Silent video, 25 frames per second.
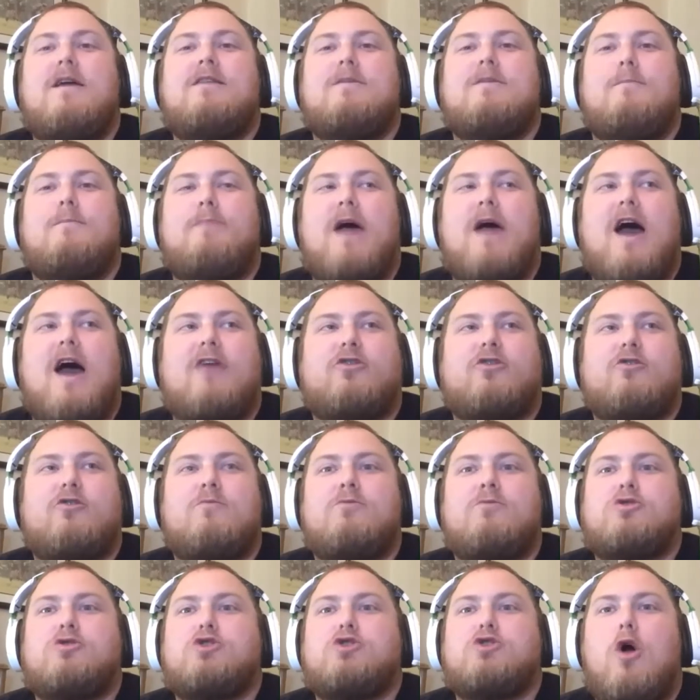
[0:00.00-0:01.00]
the
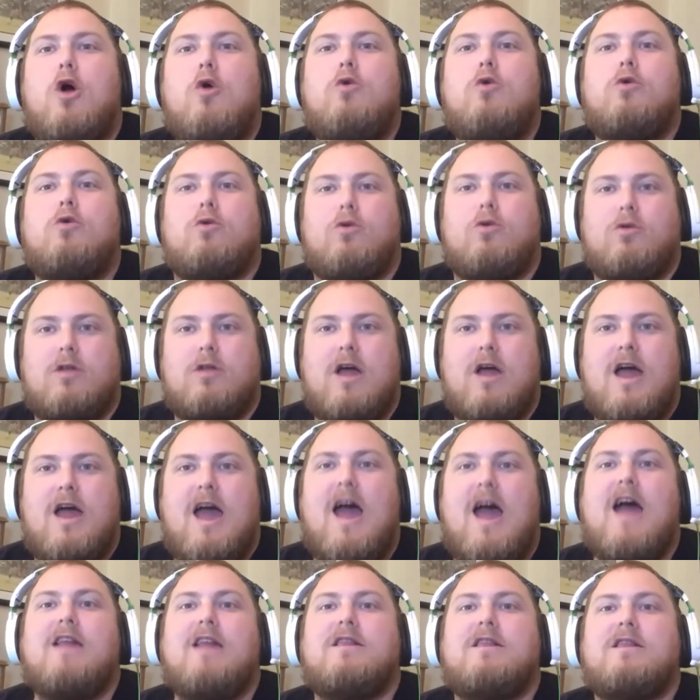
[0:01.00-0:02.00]
bathroom total
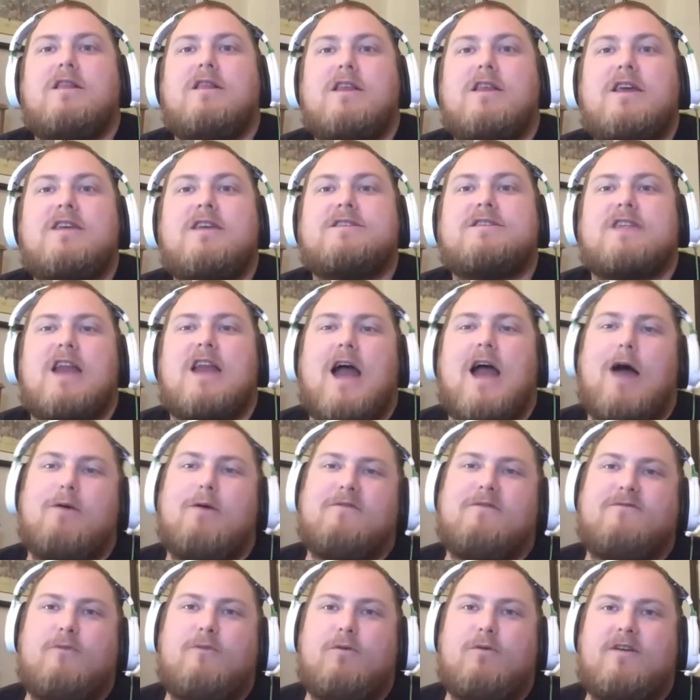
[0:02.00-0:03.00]
at least an
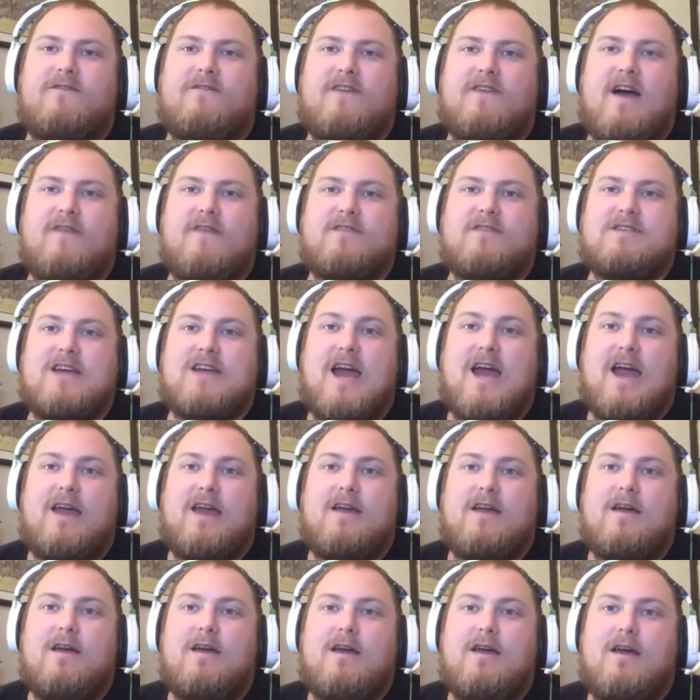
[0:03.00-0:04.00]
hour forty-five a day
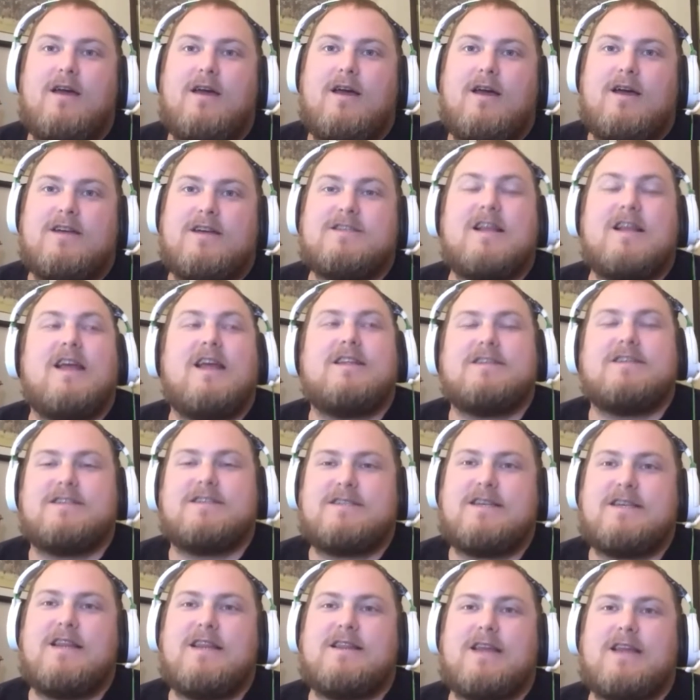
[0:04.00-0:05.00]
because I like to
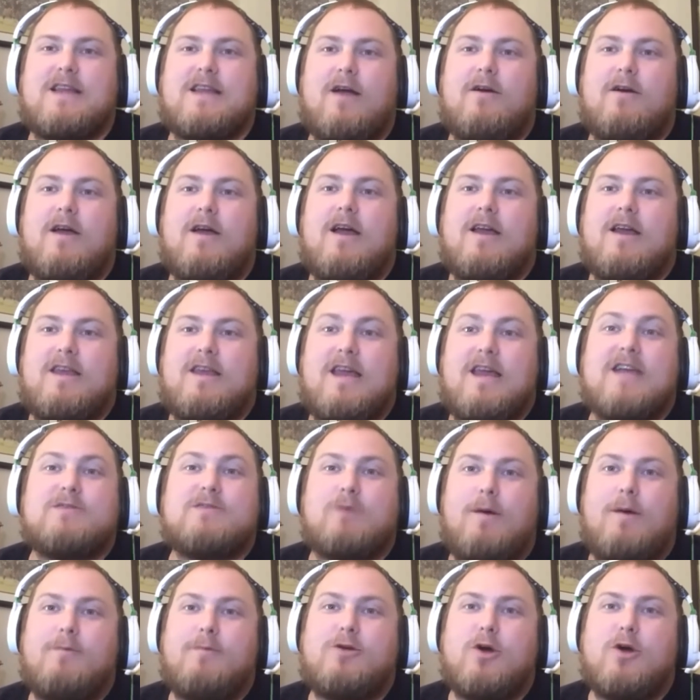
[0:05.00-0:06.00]
sit there.
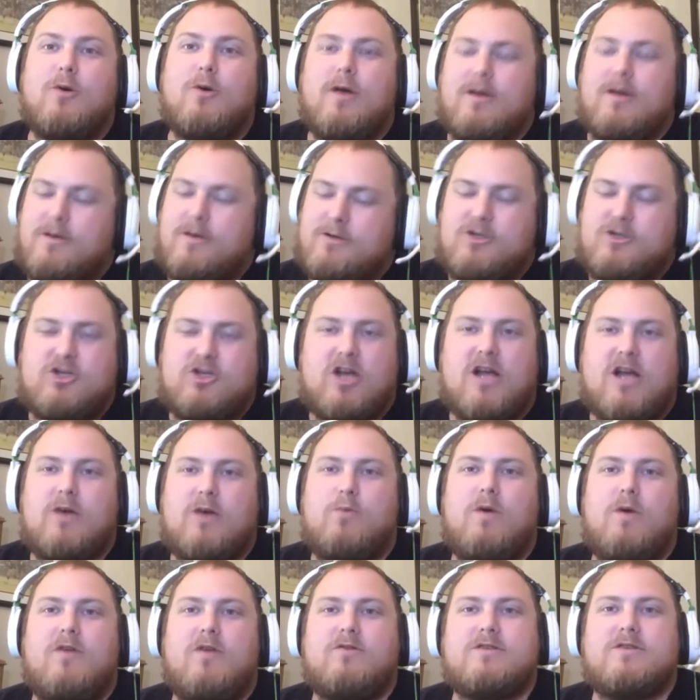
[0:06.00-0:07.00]
Guess what I'm doing?
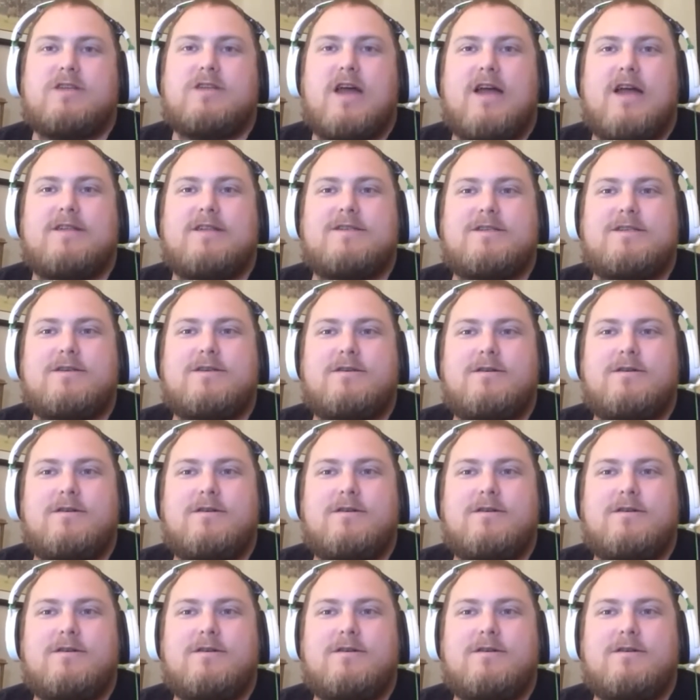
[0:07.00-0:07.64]
Checking weather stats.